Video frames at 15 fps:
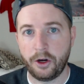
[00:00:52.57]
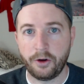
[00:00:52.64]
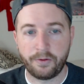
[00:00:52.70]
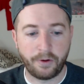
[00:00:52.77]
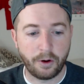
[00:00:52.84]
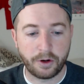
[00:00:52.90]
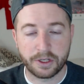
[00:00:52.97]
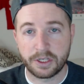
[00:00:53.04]
You're
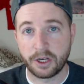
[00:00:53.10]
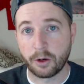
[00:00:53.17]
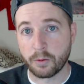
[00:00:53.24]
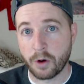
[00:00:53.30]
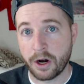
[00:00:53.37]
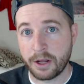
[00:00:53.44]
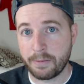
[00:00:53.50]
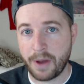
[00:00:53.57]
focusing a
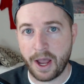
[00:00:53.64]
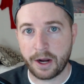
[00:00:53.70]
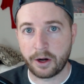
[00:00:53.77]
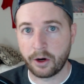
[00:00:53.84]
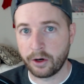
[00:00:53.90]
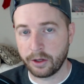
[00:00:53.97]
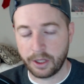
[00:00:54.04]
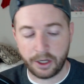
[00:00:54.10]
running back
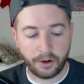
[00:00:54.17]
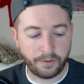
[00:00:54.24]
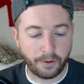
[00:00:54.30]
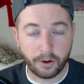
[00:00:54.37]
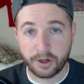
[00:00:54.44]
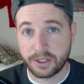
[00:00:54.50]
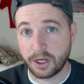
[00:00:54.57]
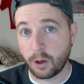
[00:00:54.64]
early. You're
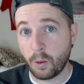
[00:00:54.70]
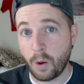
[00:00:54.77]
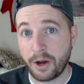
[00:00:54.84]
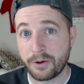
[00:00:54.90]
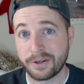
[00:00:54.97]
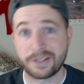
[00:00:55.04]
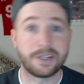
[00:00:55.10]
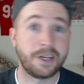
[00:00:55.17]
focusing a wide
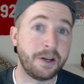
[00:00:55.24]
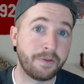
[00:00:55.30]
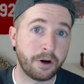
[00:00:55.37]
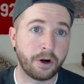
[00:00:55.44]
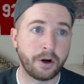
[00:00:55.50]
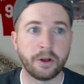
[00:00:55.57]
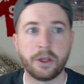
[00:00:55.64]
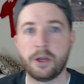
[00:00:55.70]
receiver
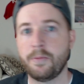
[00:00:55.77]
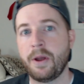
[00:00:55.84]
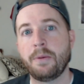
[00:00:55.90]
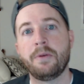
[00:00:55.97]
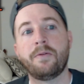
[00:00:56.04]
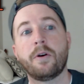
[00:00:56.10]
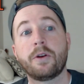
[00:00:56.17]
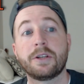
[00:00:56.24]
early. You may
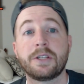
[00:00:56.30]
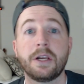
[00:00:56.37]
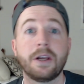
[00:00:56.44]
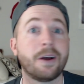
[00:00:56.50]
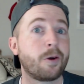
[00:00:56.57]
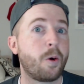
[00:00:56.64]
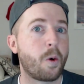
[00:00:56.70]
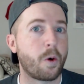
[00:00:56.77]
be focusing
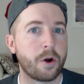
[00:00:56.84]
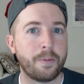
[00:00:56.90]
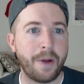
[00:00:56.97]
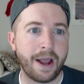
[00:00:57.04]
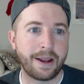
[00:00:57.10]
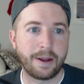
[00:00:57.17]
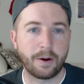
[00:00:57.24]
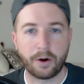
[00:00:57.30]
a
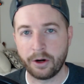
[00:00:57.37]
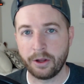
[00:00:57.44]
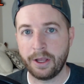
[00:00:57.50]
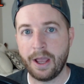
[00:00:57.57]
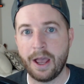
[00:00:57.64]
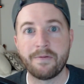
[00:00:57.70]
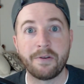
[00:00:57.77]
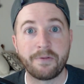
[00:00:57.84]
quarterback early,
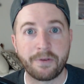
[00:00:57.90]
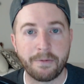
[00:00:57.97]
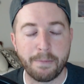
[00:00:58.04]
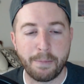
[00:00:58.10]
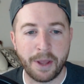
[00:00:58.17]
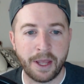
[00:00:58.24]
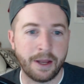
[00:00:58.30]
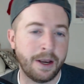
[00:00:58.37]
heaven
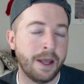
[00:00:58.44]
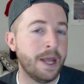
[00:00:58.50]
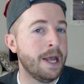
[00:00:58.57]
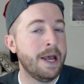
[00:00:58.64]
forbid.